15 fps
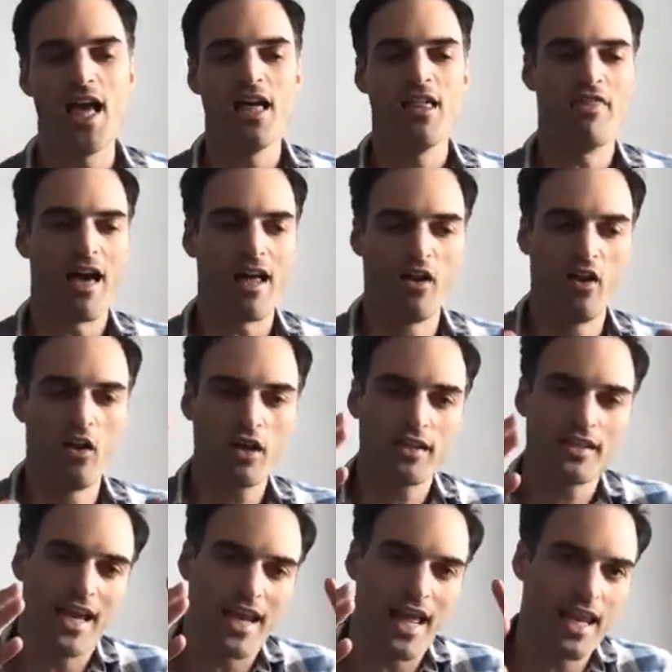that looks
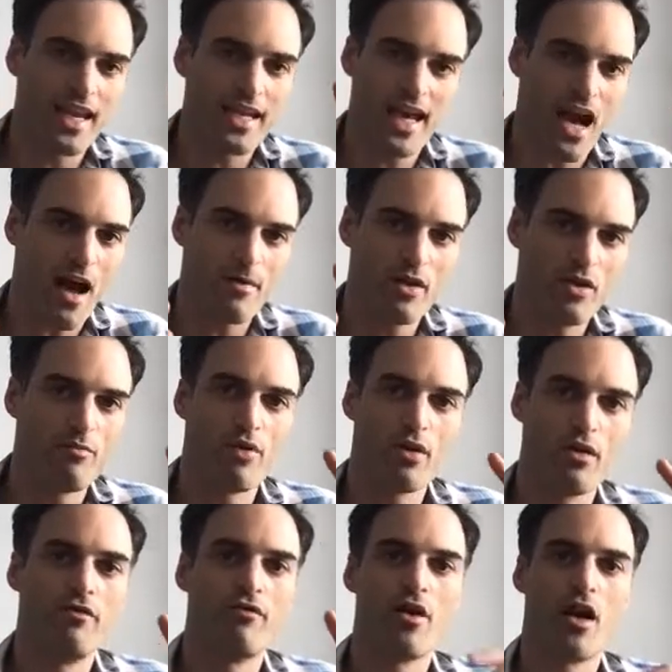at any copy you put
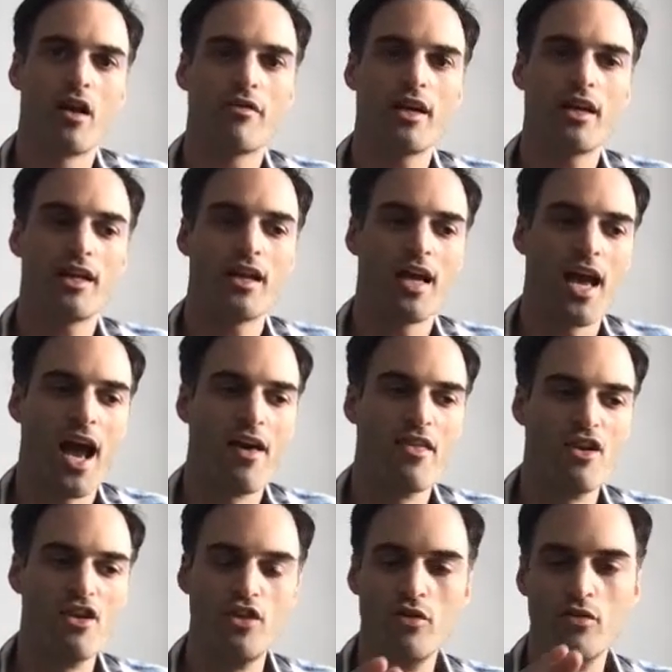in front of it, and
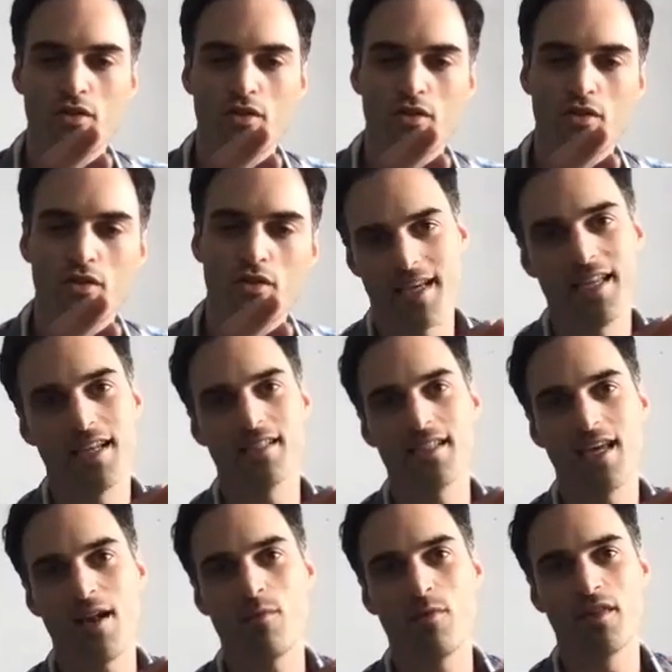then using that data
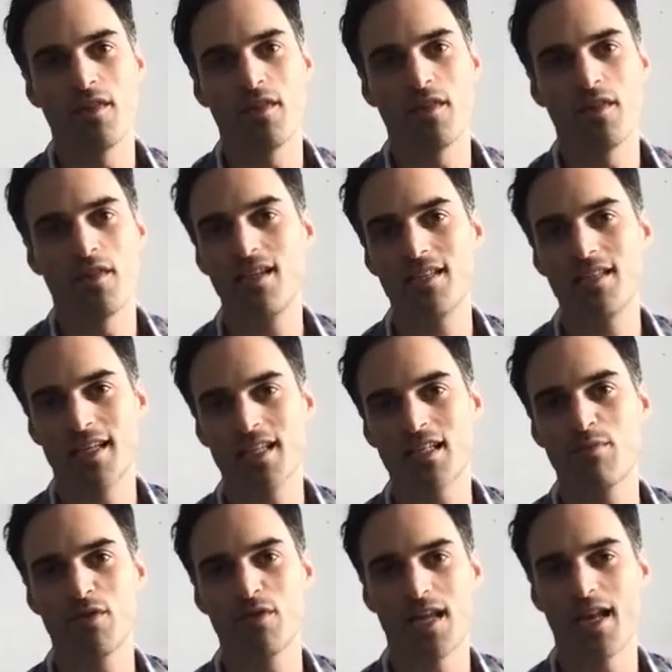set with a
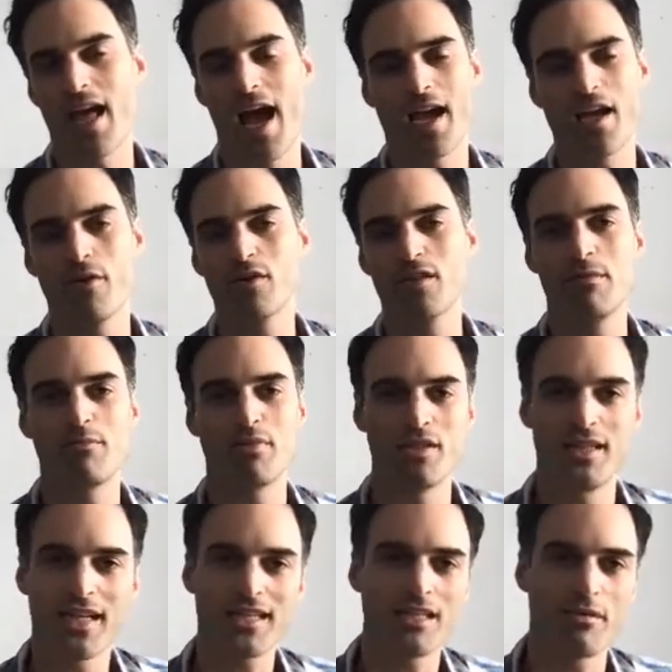76% accuracy
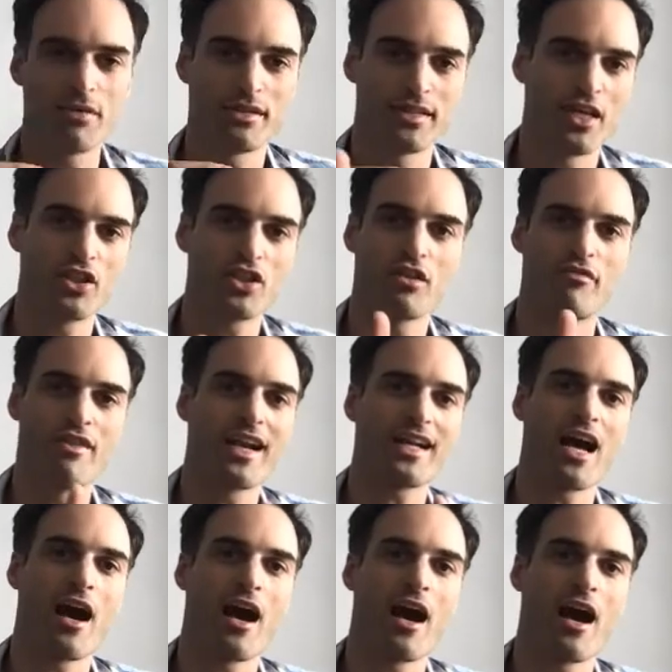predicts the potential of that
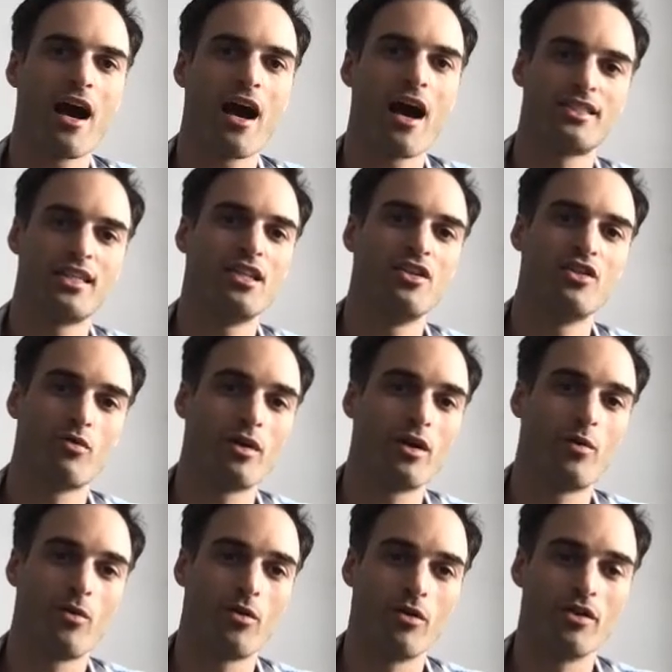copy to succeed in the real
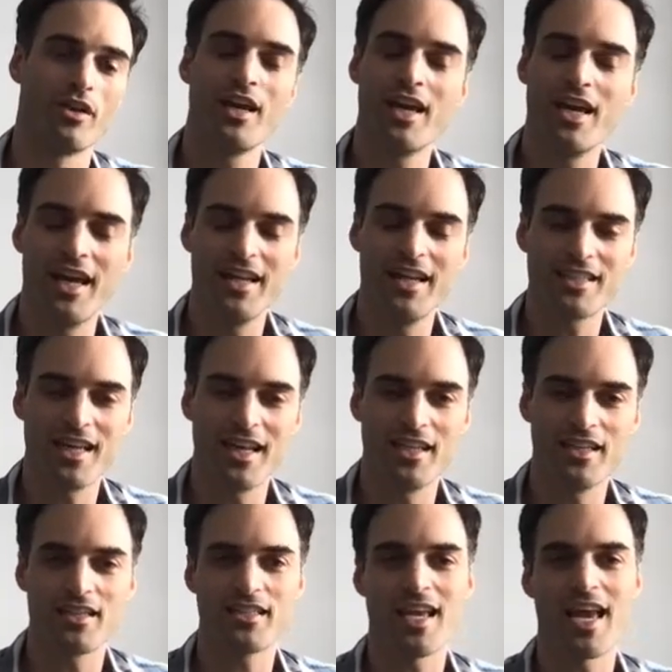world. It's an
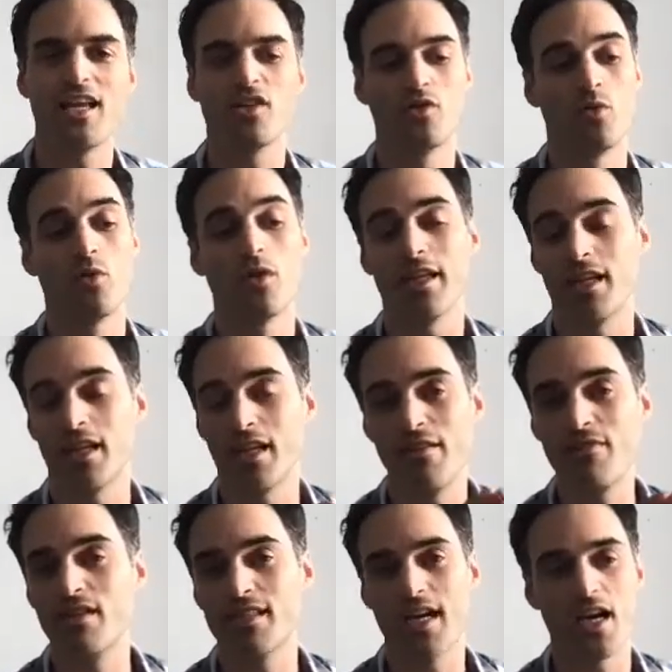insane tool. It'll
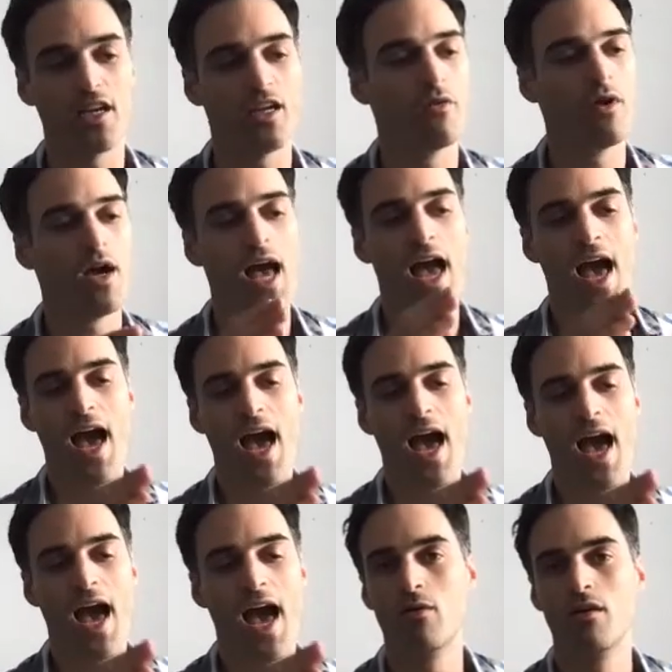even tell you
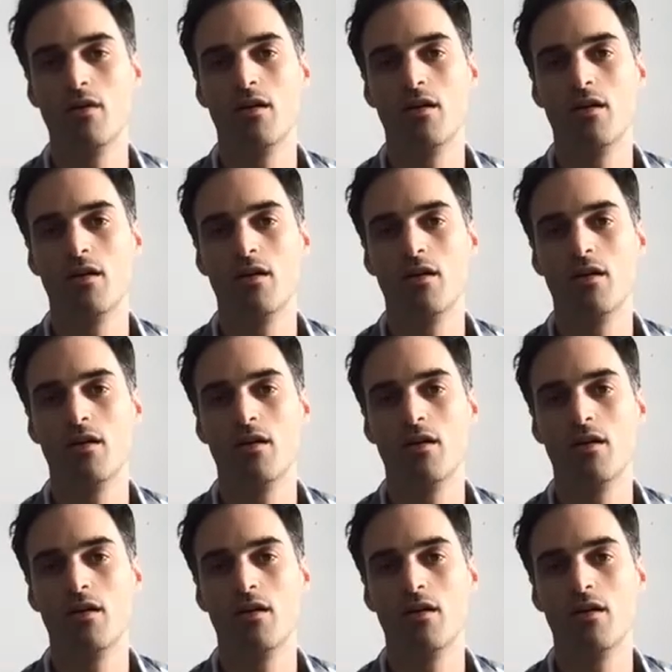how